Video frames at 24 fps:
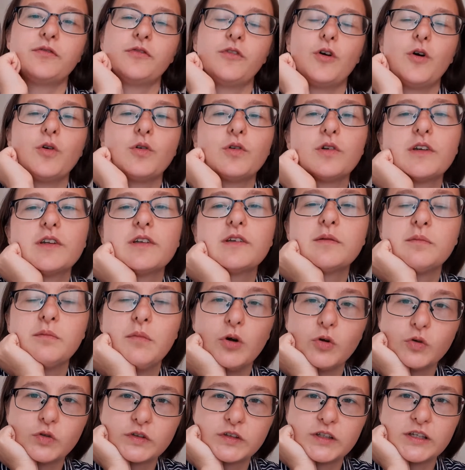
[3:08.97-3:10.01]
focus
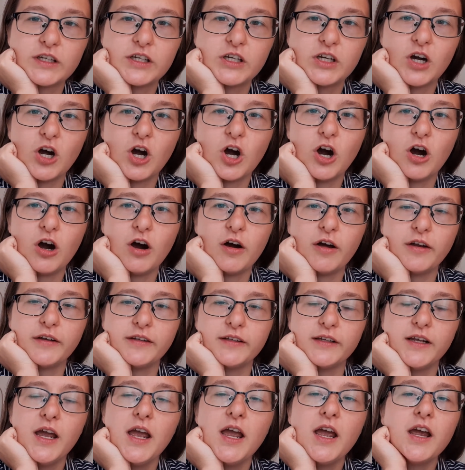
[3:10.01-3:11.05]
mostly
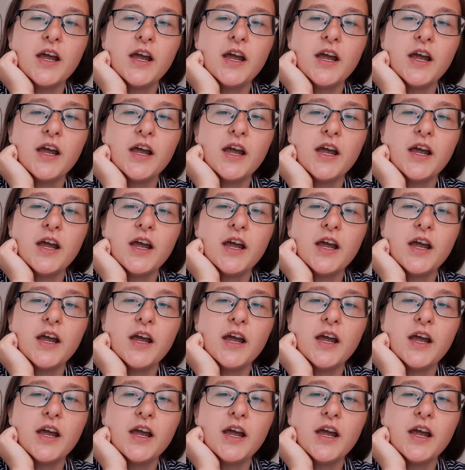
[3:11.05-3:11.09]
on